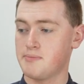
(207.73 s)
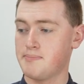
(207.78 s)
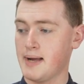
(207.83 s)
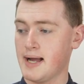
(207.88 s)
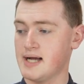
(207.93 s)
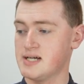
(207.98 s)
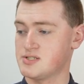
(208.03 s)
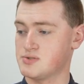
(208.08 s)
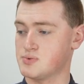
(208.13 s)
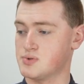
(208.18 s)

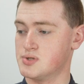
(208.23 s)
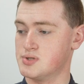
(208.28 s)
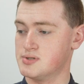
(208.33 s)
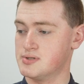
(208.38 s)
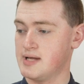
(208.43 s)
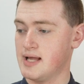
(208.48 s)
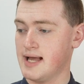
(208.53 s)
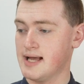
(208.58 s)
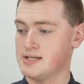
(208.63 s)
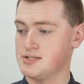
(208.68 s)

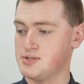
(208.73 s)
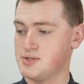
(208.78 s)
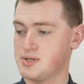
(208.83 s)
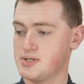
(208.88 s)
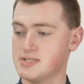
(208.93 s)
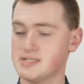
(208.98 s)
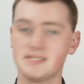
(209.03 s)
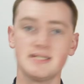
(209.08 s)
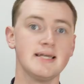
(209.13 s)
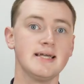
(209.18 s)
password as you
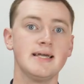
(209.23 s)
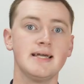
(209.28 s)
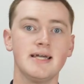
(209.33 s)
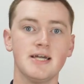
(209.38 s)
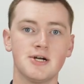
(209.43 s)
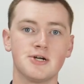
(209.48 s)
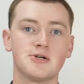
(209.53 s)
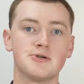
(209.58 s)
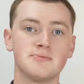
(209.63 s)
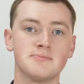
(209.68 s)
can see
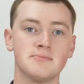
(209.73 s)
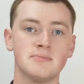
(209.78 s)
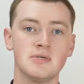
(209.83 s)
here.